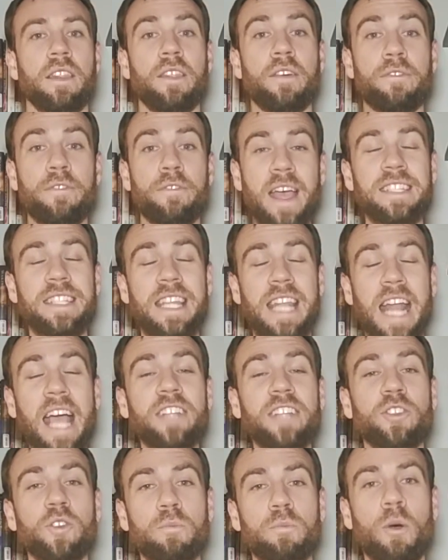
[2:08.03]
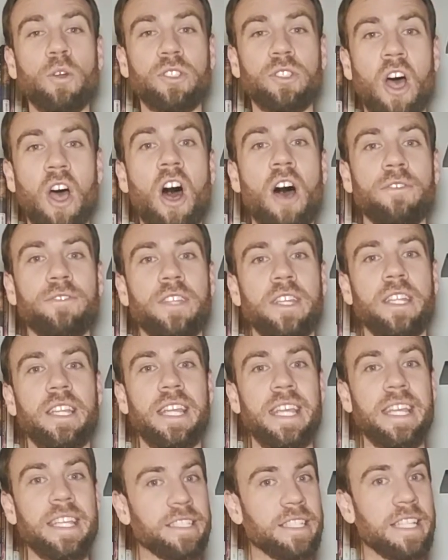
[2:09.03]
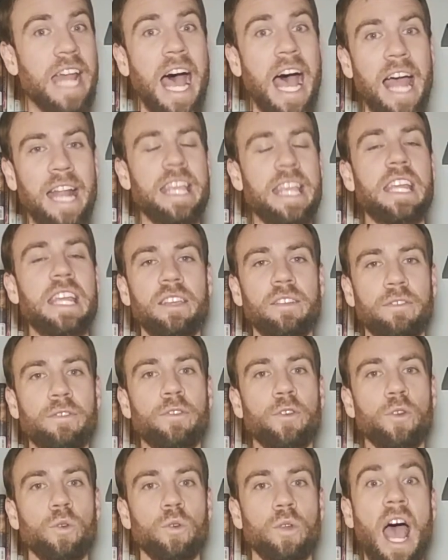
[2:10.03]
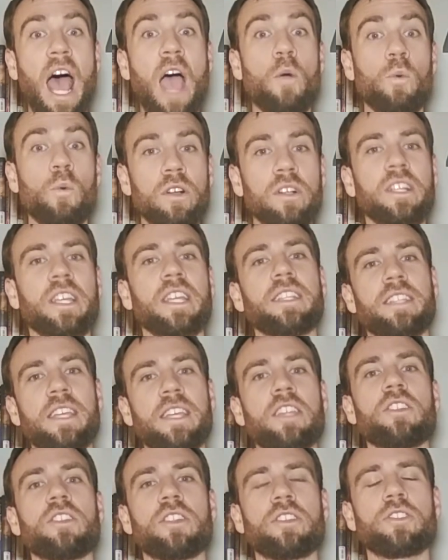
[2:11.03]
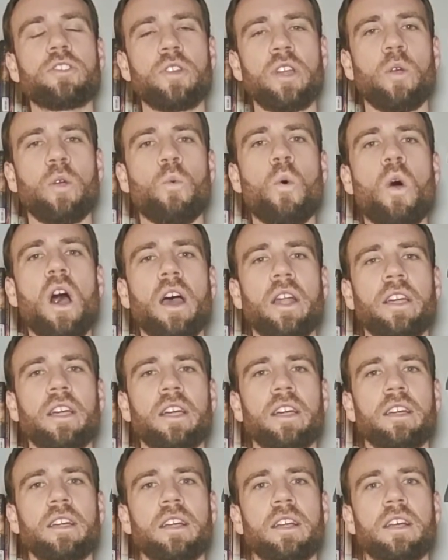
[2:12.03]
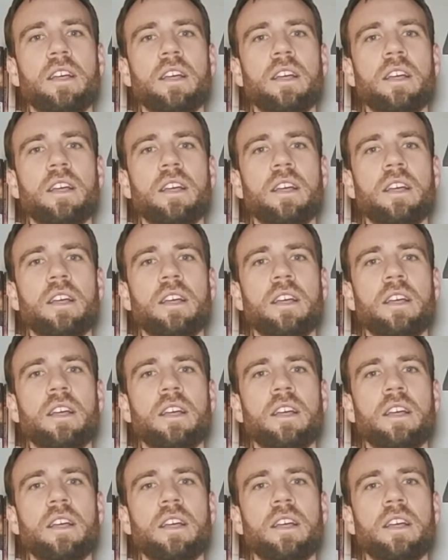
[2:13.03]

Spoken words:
The fast that I do most often is not eating food. I will continue to drink water.